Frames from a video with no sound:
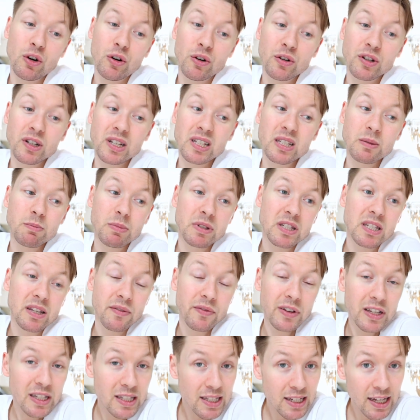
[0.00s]
on a
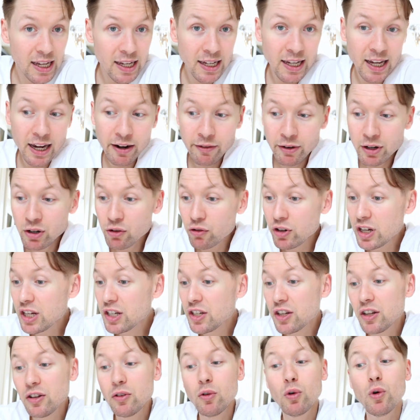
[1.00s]
specific skincare
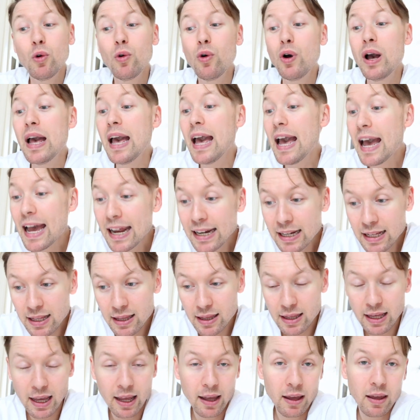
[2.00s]
ingredient, or
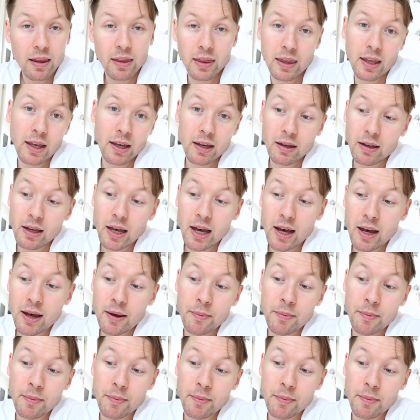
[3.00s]
anything that